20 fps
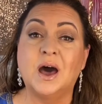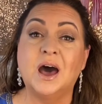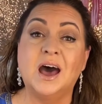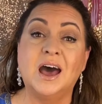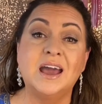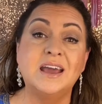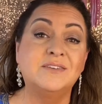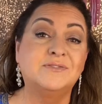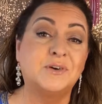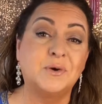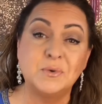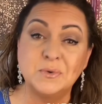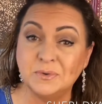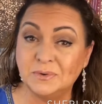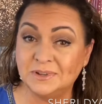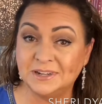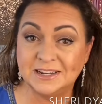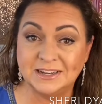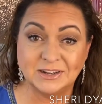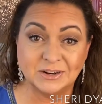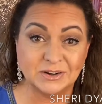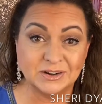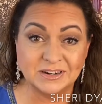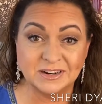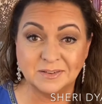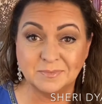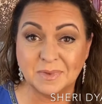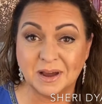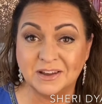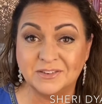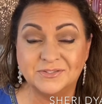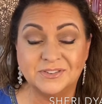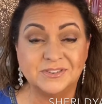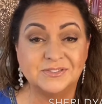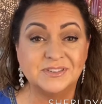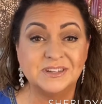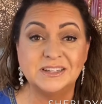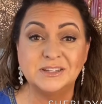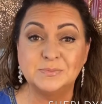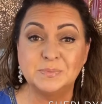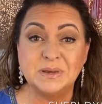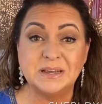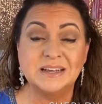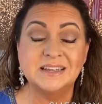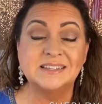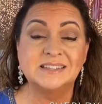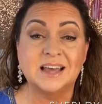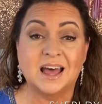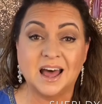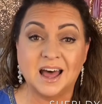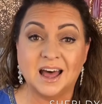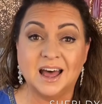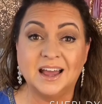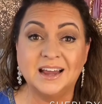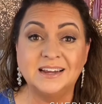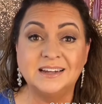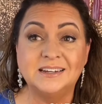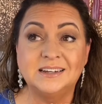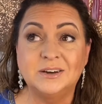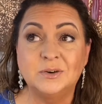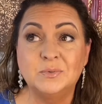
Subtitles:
I've only learned in my 50s because I